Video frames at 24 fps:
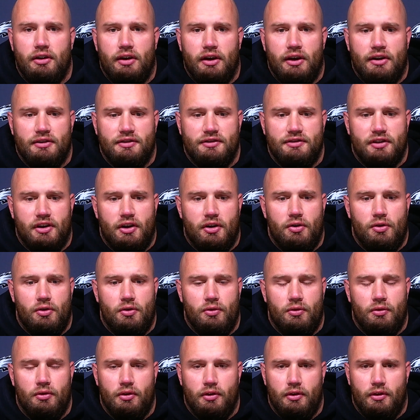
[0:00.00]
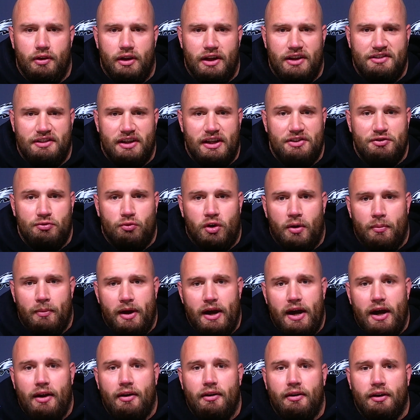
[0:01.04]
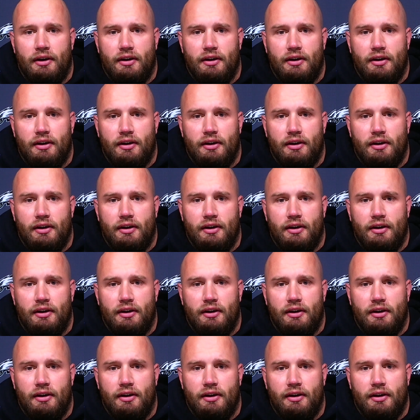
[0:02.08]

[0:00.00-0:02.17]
And so that's where I'm at.